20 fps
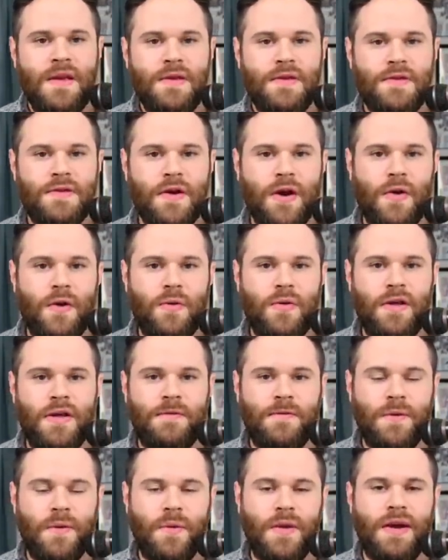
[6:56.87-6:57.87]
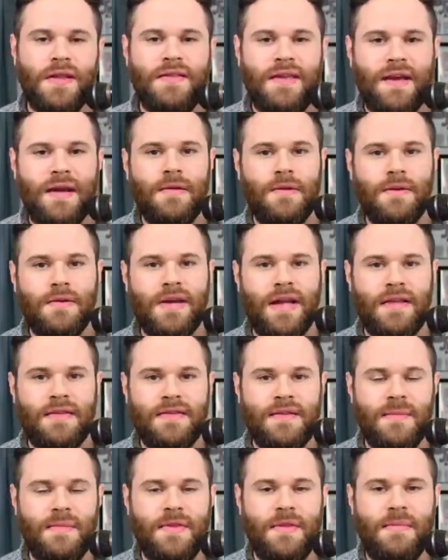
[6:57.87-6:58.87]
So if we want to take a look at
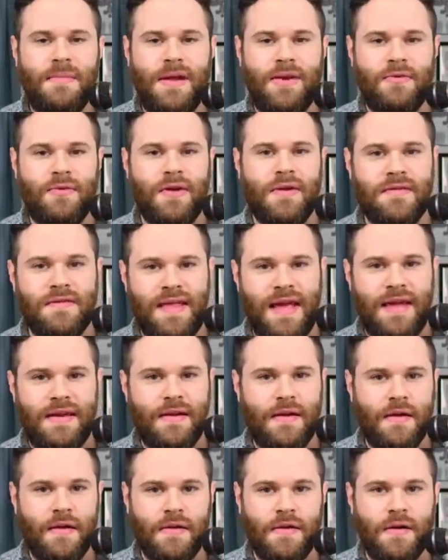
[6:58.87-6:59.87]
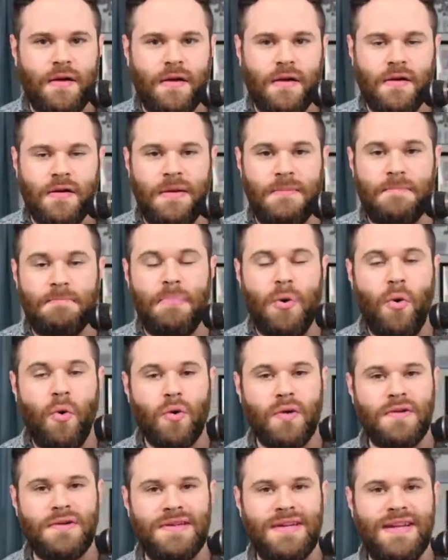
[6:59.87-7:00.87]
some of the metrics that are
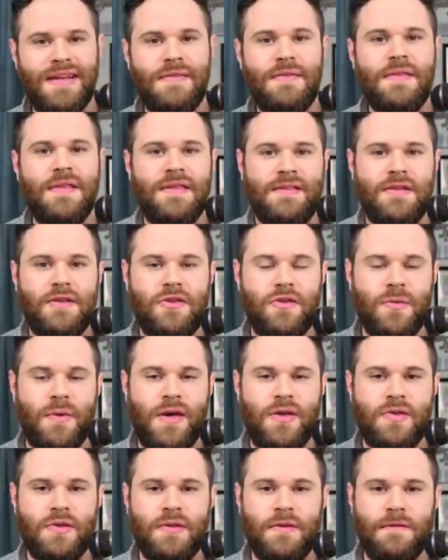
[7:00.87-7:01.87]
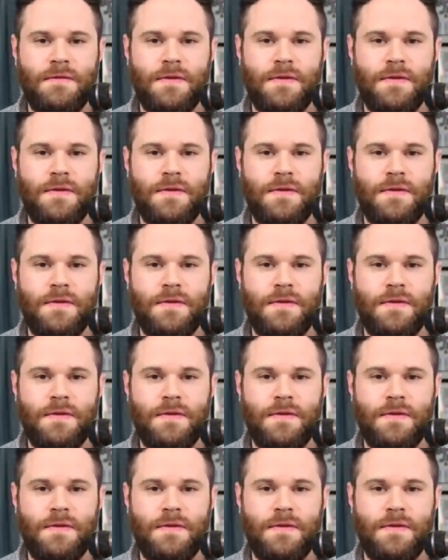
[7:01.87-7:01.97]
important in this situation, the